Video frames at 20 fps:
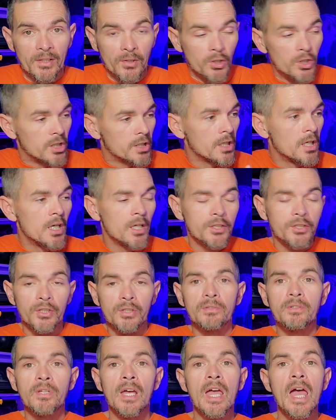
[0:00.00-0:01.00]
Look,
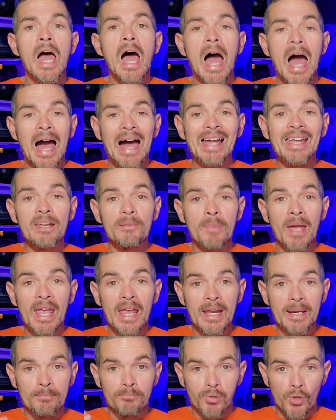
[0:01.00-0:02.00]
dude, I am
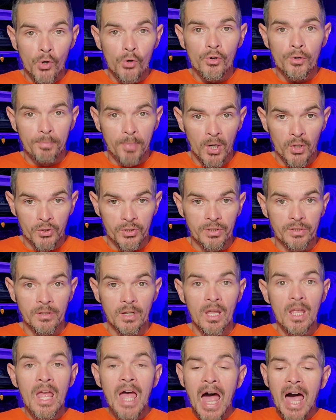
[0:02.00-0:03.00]
a broke person.